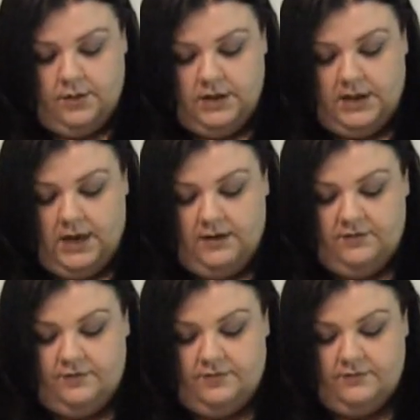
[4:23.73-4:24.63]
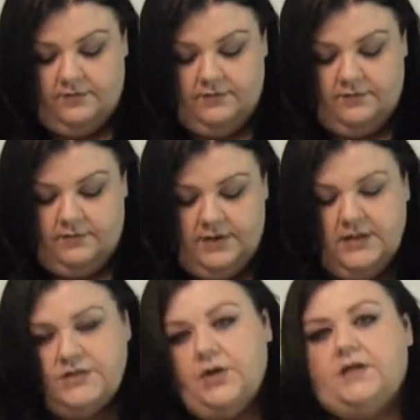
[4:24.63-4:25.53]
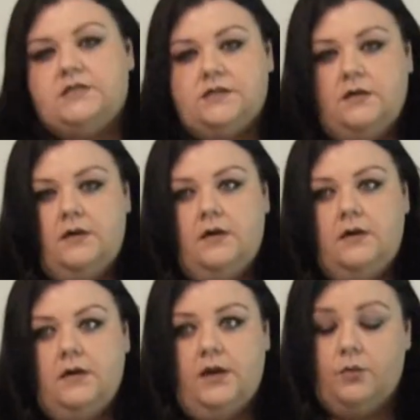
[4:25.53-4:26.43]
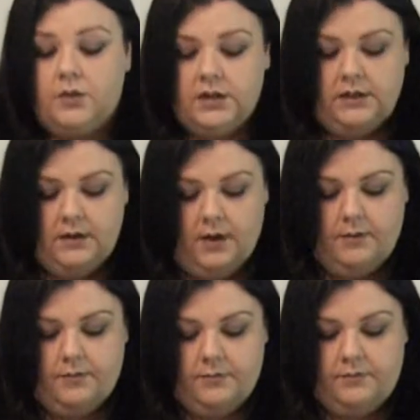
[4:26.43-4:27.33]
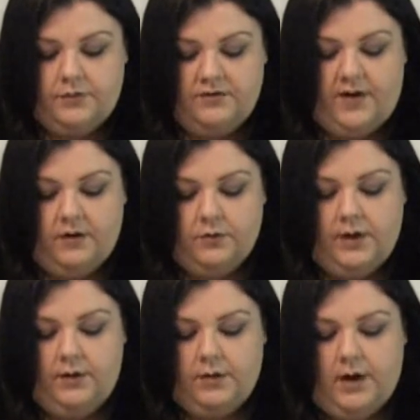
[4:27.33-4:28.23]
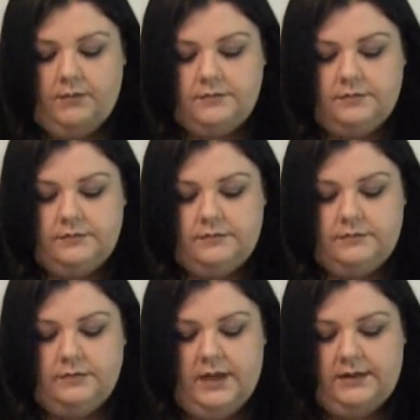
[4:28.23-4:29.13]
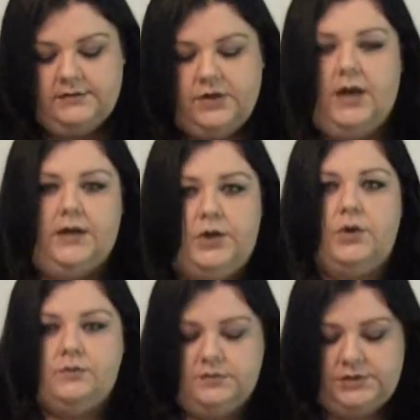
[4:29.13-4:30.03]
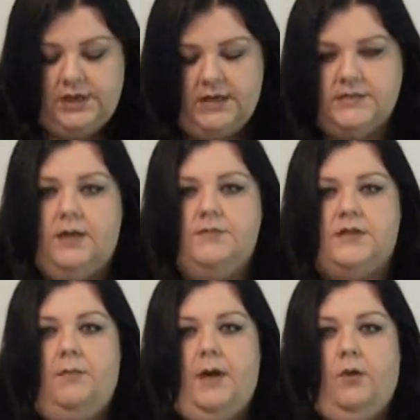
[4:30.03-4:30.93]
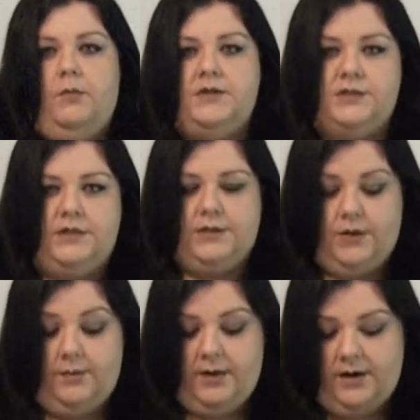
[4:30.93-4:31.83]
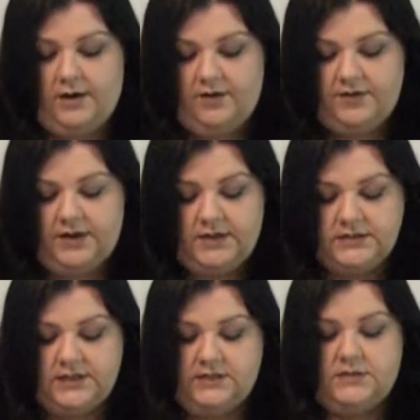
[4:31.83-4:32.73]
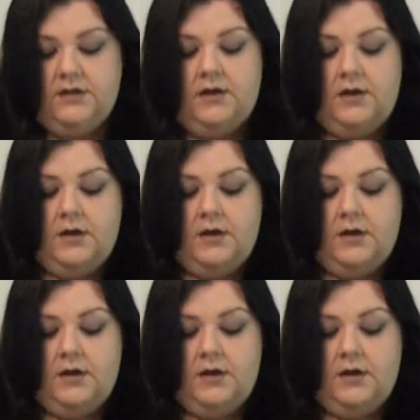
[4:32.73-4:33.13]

really kind of illustrates in a really profound way what I'm like trying to do. She kind of sums up my whole mission in a great paragraph here, and it says,